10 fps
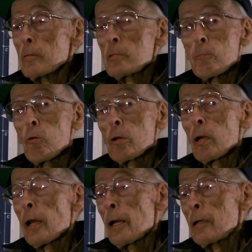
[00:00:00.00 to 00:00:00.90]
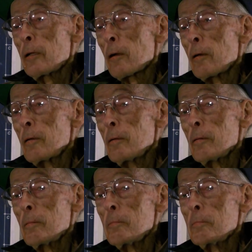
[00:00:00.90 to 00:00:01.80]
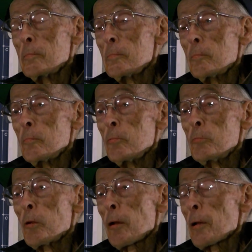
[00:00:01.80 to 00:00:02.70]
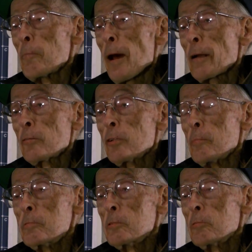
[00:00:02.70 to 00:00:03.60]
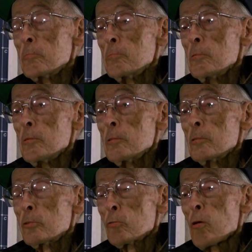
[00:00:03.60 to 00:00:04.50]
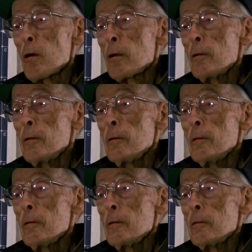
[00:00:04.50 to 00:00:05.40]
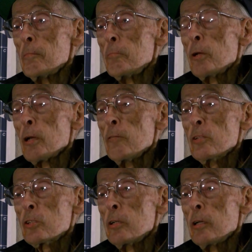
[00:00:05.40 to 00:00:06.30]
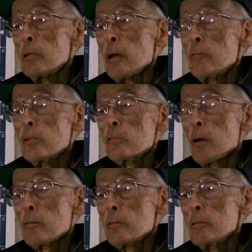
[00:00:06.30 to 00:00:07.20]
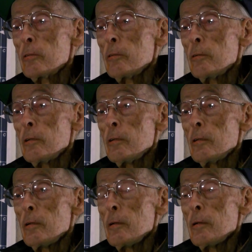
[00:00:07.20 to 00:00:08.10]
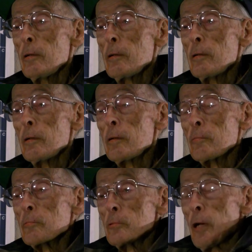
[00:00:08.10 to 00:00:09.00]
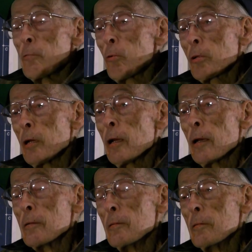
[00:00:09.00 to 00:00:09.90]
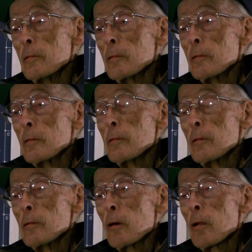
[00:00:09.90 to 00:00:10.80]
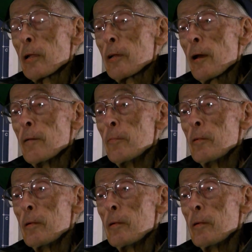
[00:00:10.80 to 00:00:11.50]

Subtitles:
supported the landing gear. It was built like a battleship, so strong. Real heavy skin and heavy structure. And I worked on that all that time.